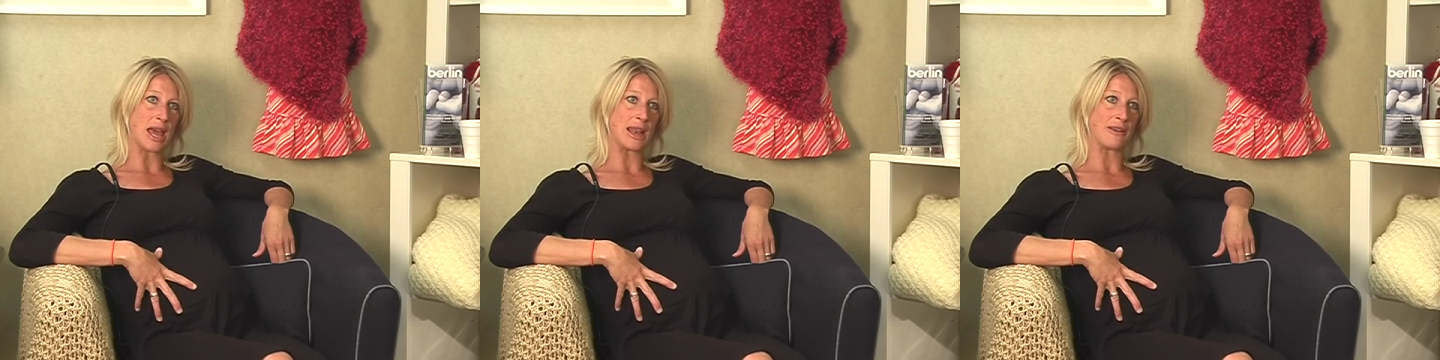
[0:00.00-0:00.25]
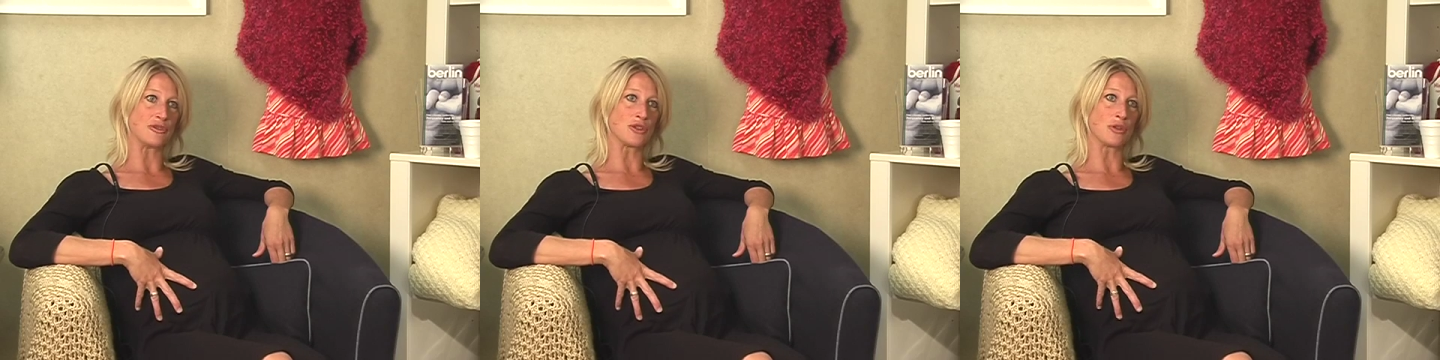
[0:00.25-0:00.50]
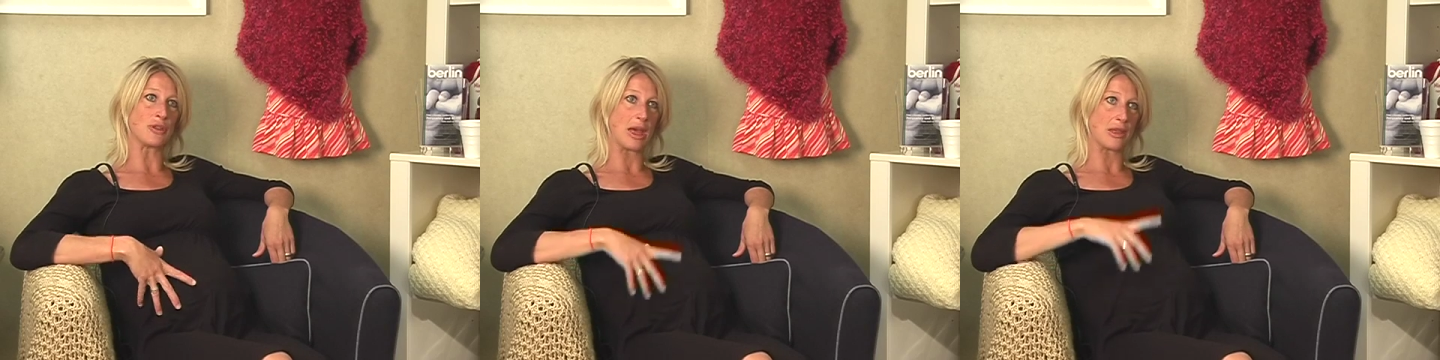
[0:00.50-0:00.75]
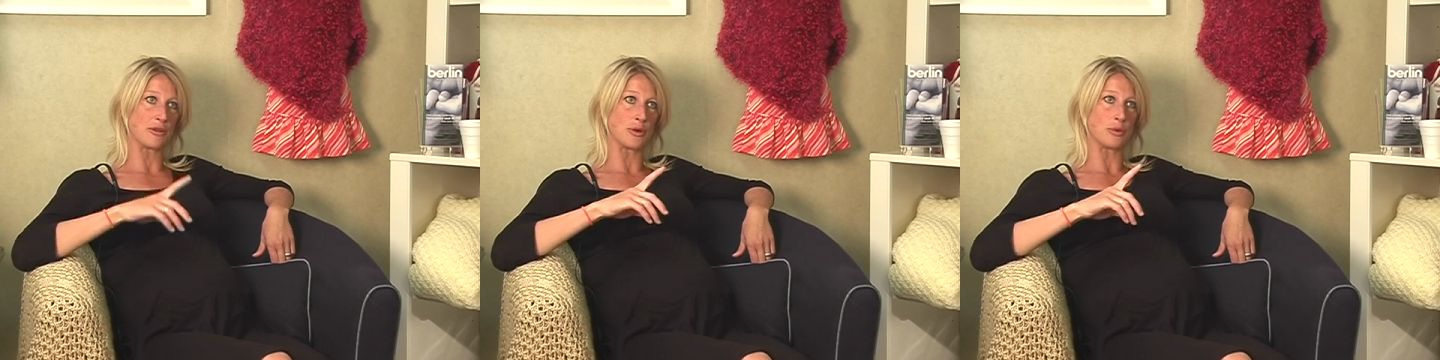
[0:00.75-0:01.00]
and I've done
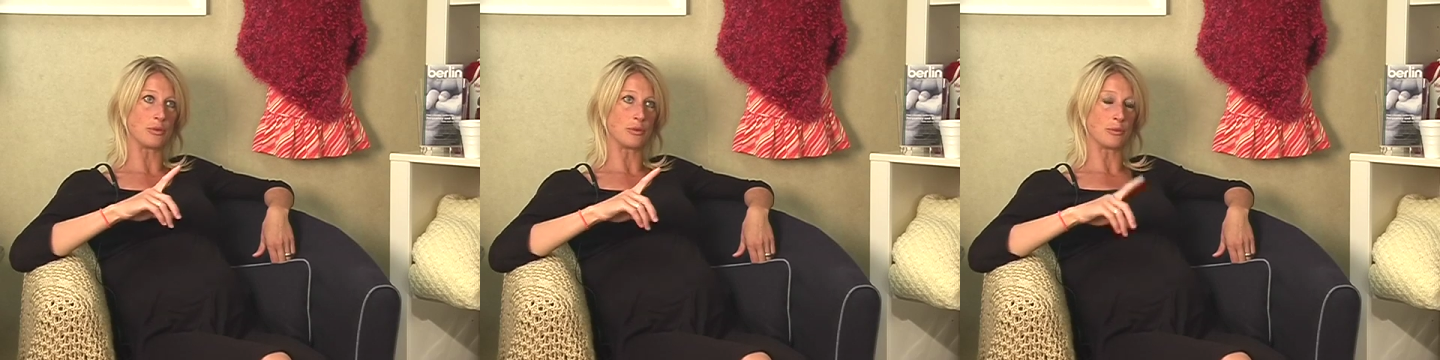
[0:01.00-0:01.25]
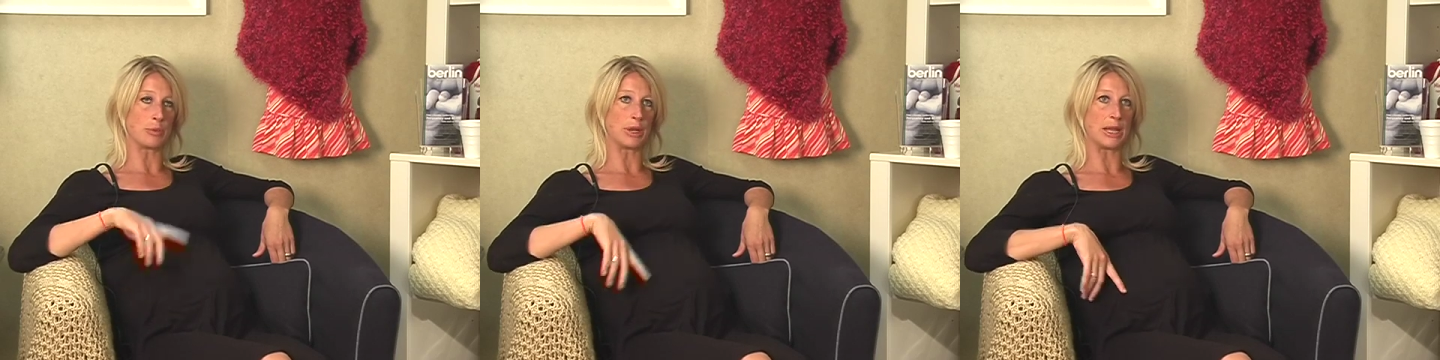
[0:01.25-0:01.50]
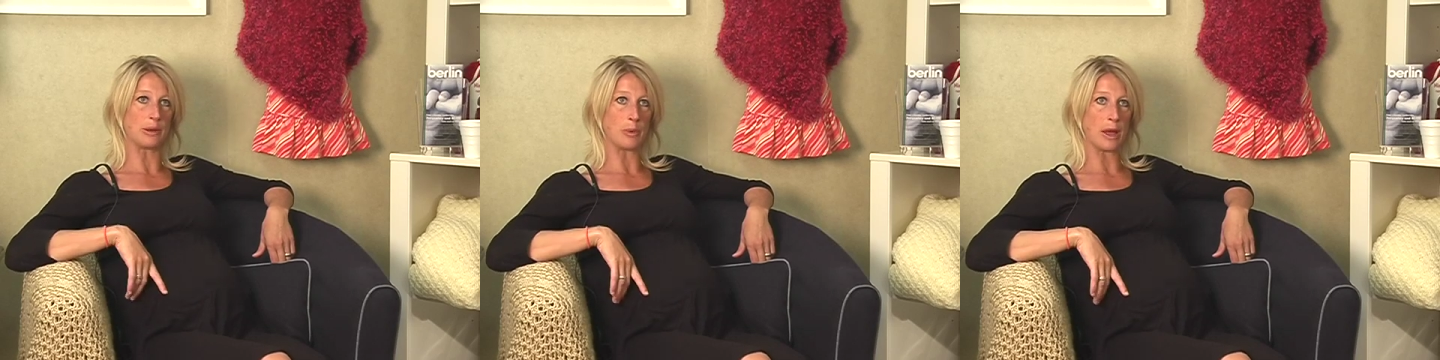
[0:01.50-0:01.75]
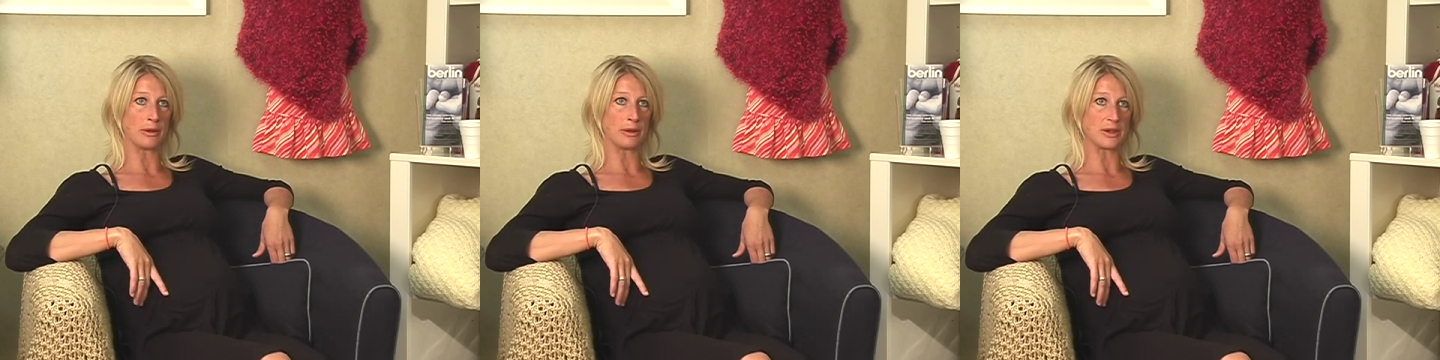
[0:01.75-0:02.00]
that through Berlin
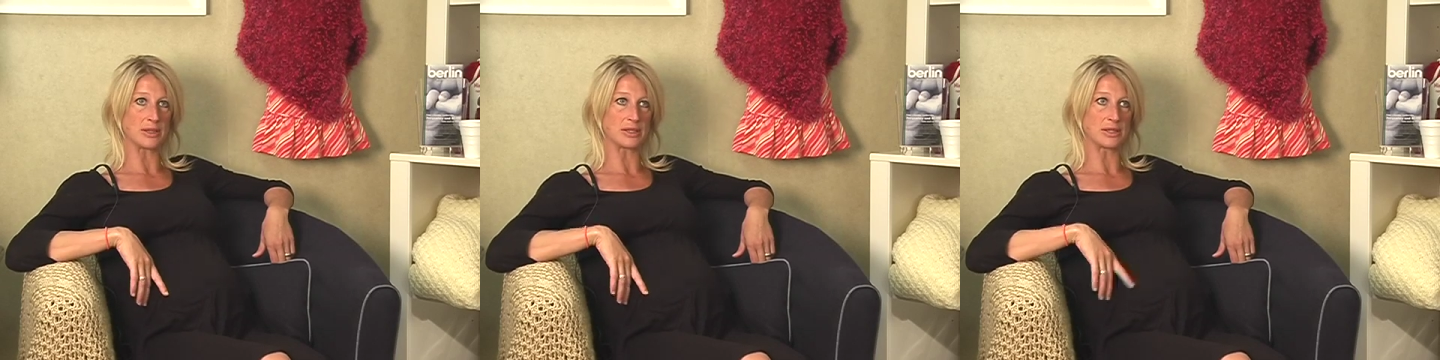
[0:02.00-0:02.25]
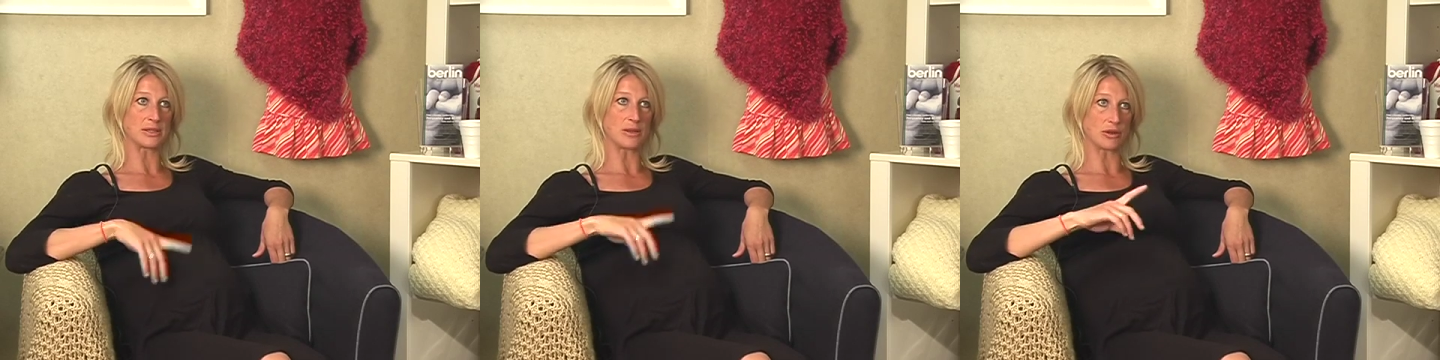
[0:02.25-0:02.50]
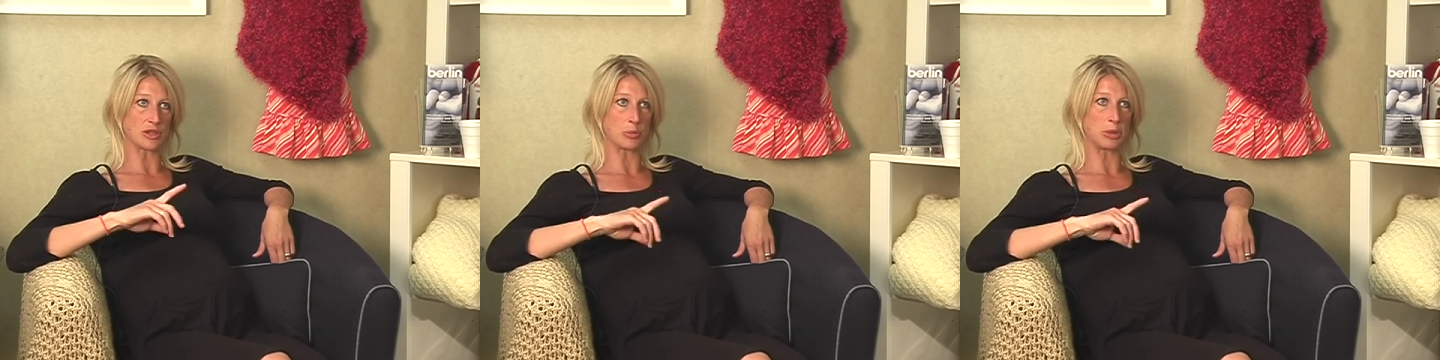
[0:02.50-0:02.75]
Wellness, Dr.